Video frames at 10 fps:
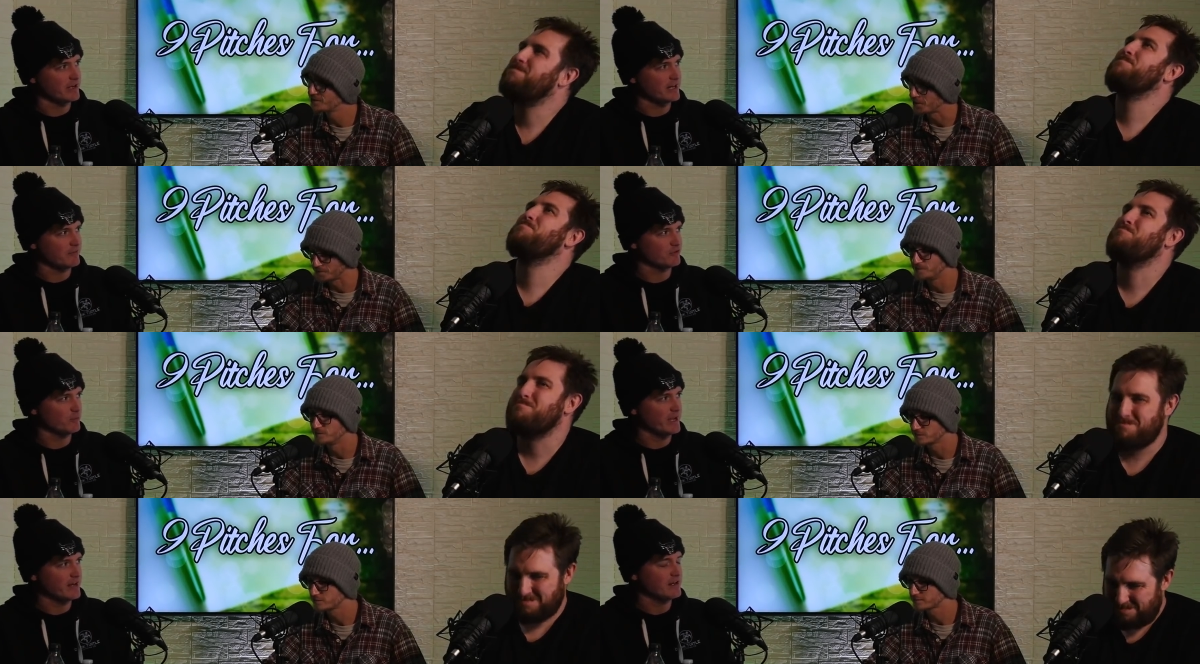Speaker 1: after a
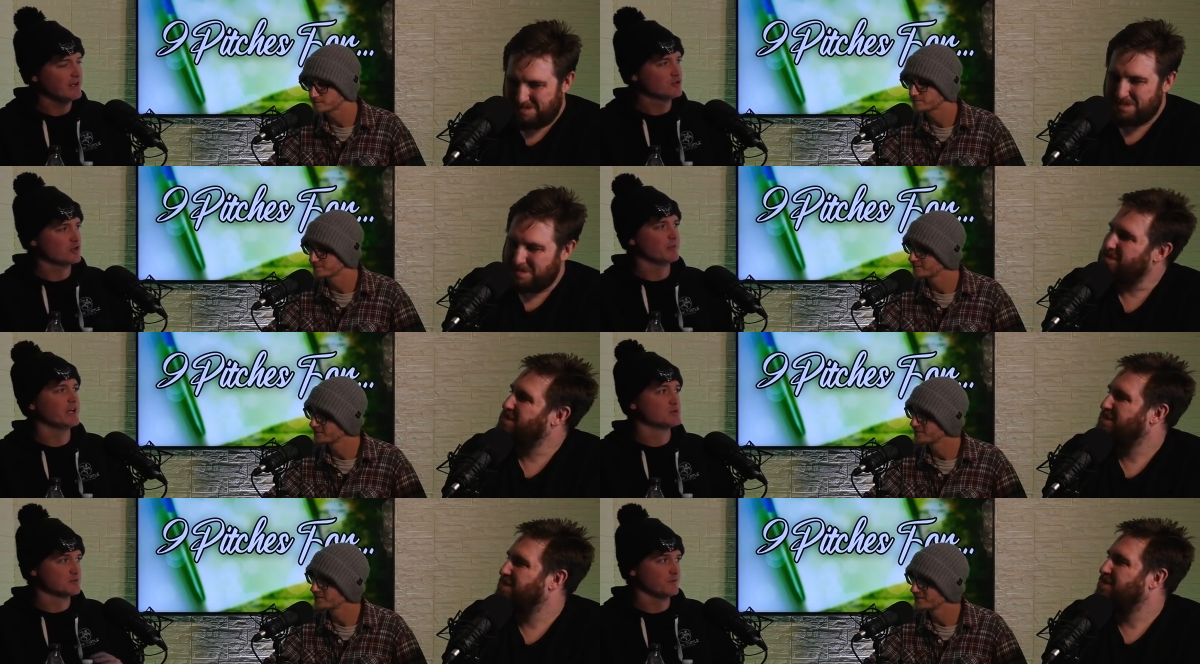win? Triple H
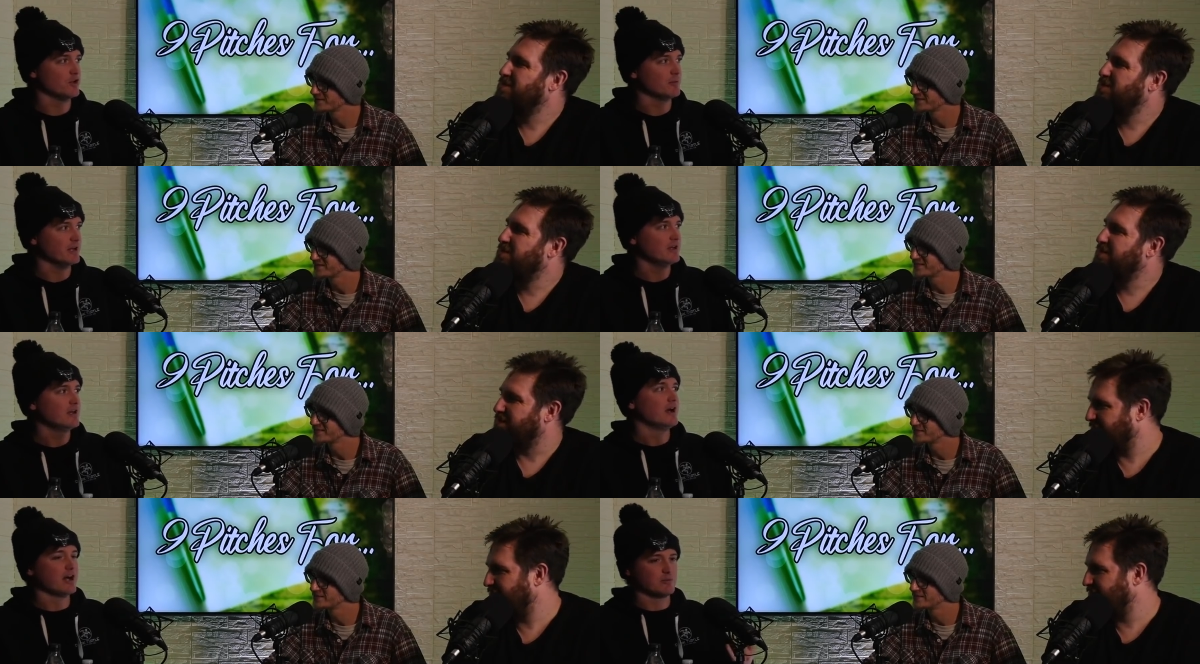was fuming.
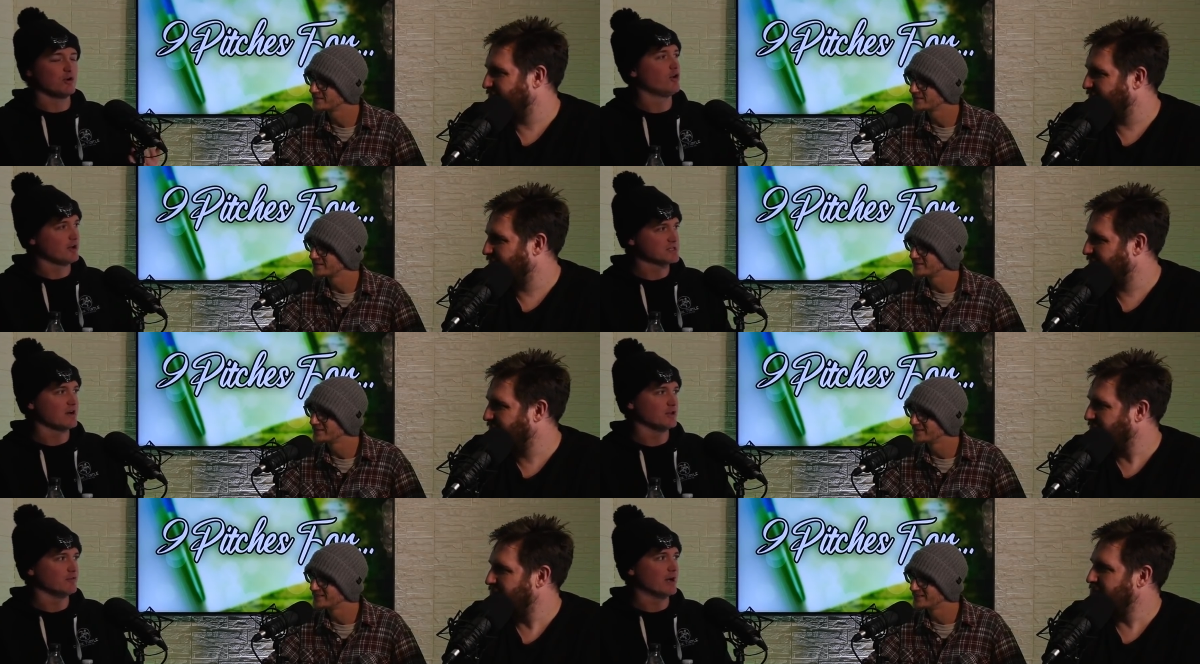Adam Cole comes out on the ramp,